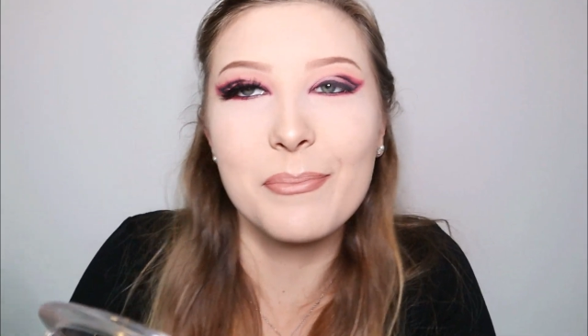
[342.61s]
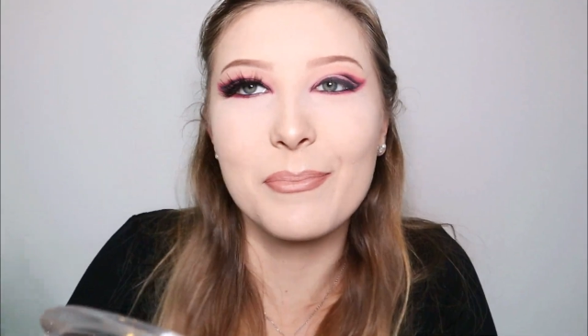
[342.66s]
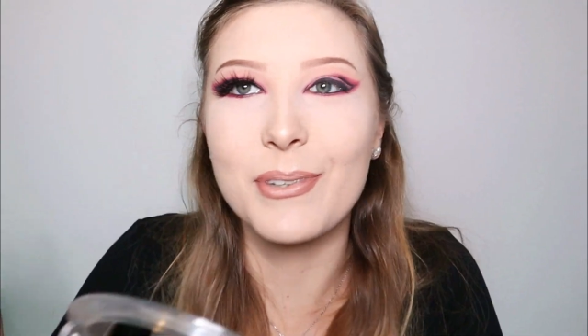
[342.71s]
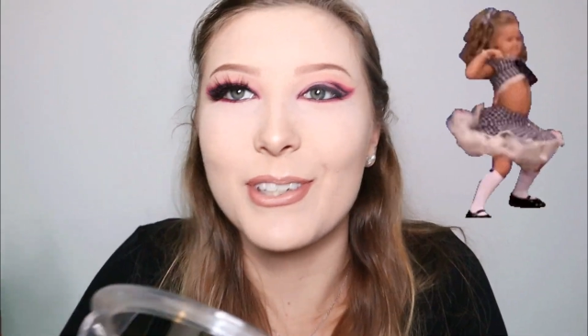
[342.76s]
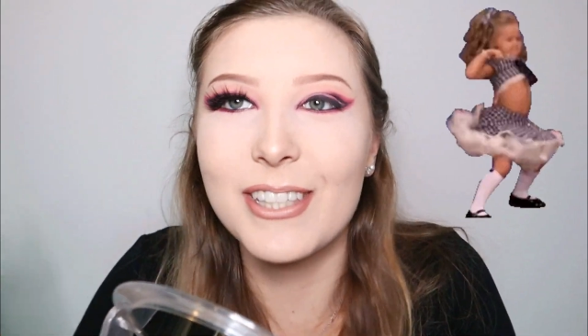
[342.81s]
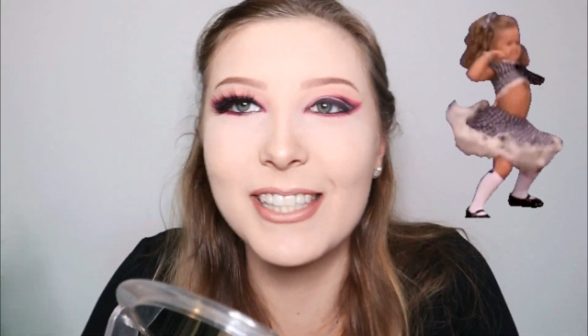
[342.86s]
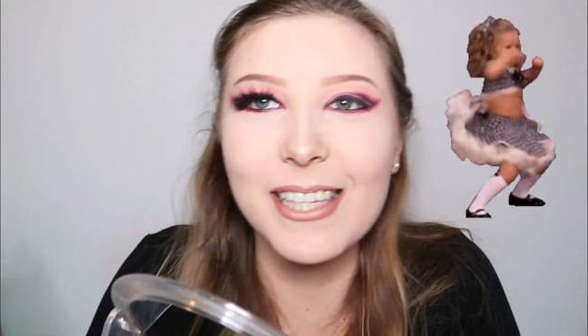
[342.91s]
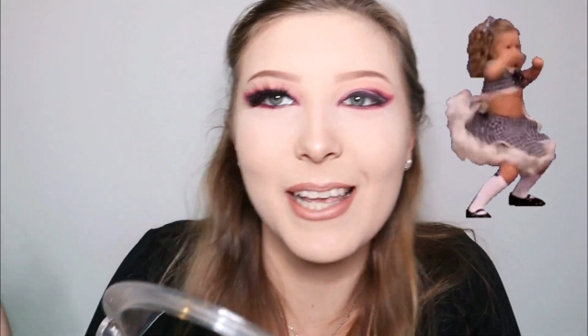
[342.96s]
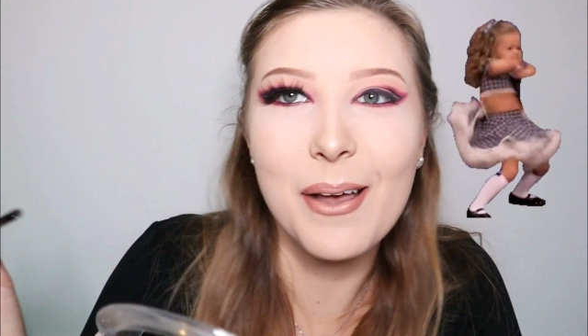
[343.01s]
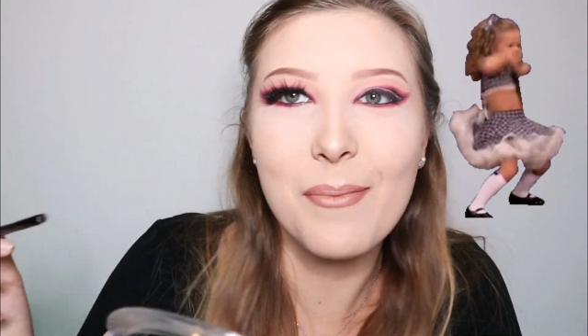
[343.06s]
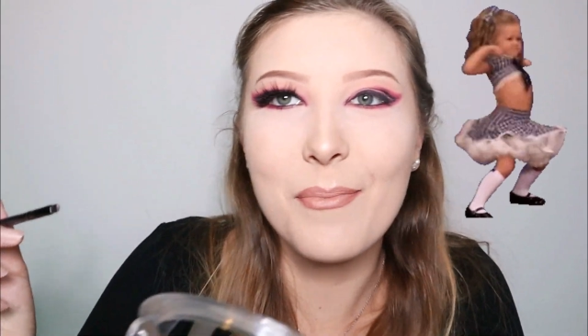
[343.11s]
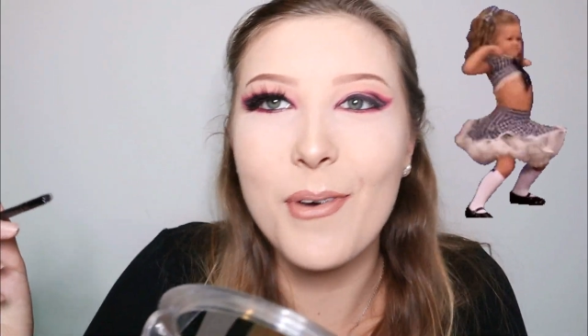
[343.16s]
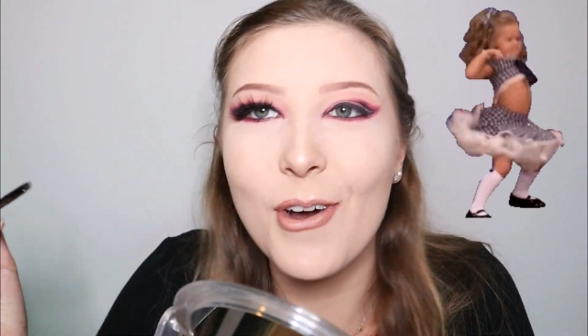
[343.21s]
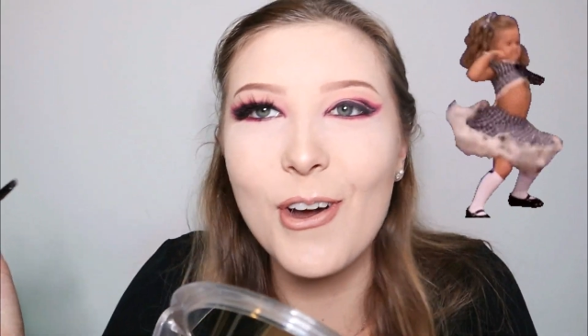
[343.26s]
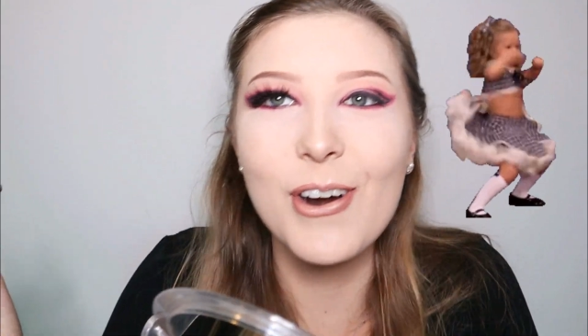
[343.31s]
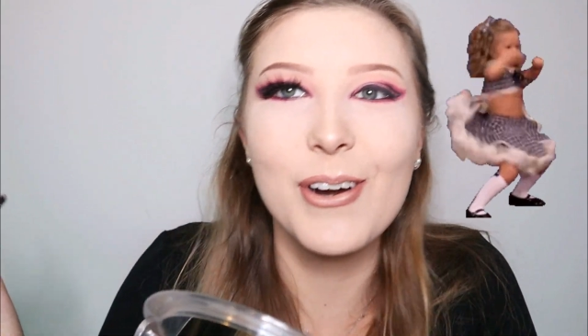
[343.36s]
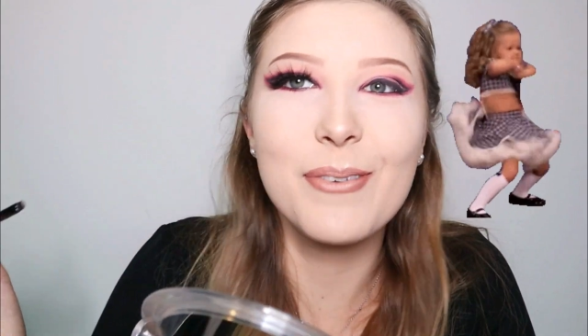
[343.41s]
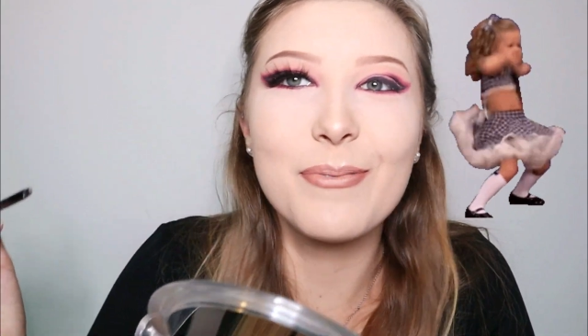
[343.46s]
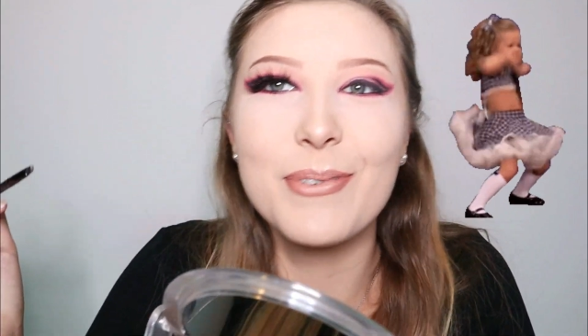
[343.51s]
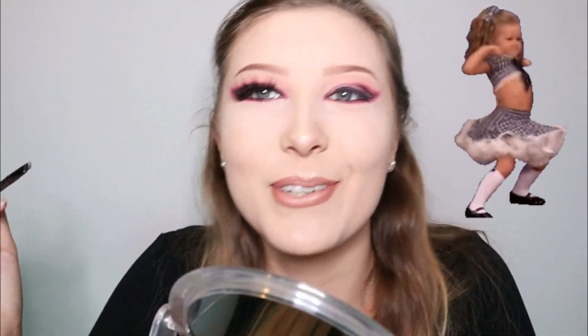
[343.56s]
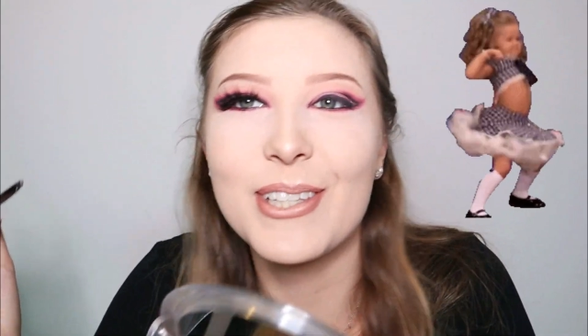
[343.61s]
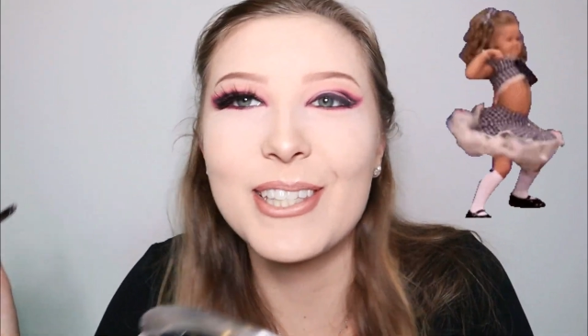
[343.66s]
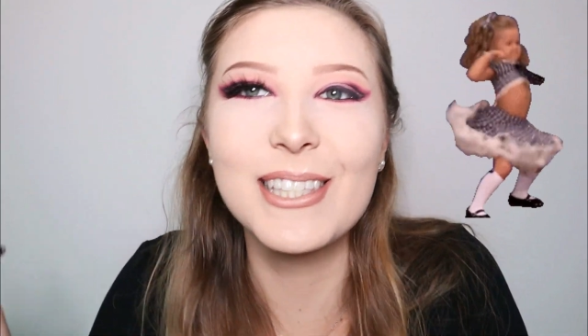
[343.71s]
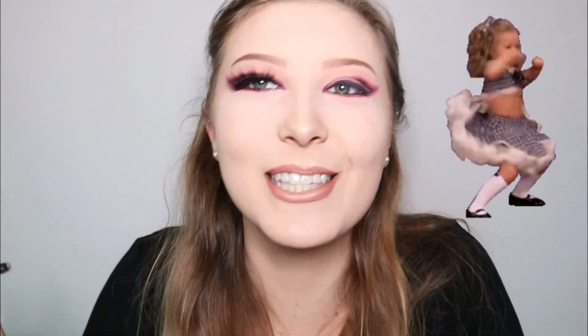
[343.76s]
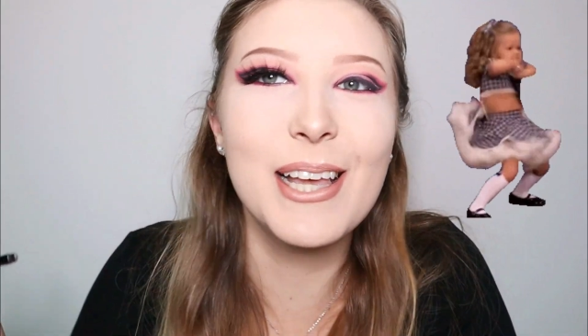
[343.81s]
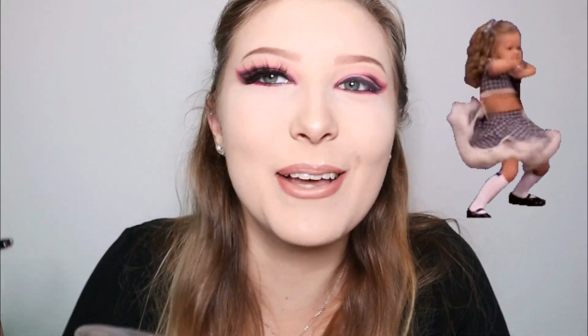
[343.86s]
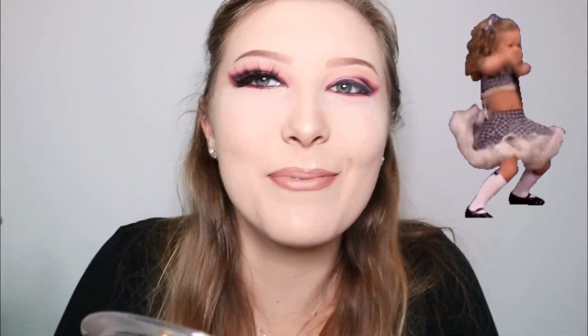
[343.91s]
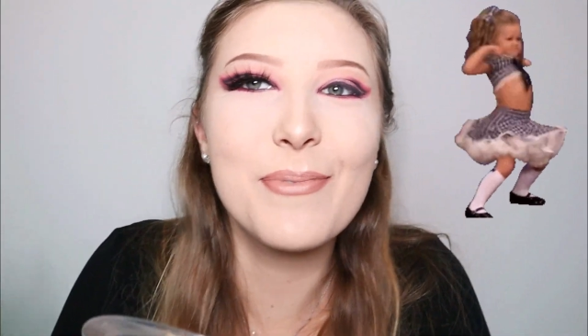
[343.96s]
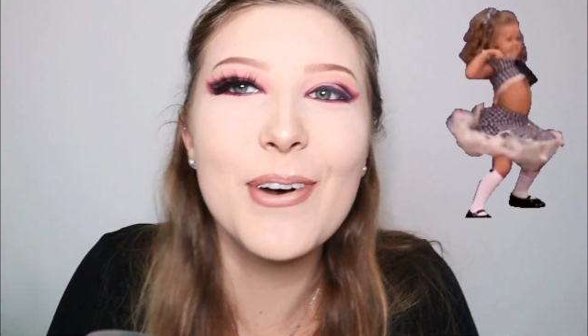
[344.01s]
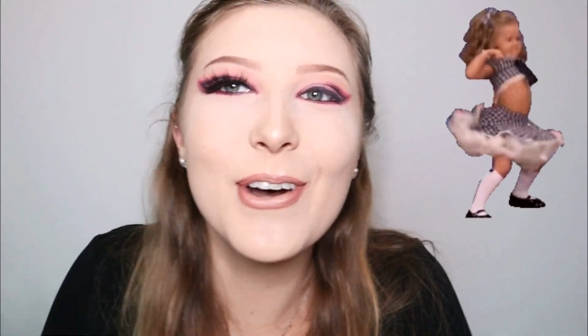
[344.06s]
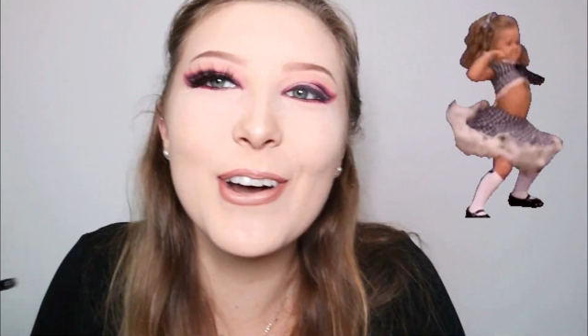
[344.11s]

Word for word: Put some more. Put some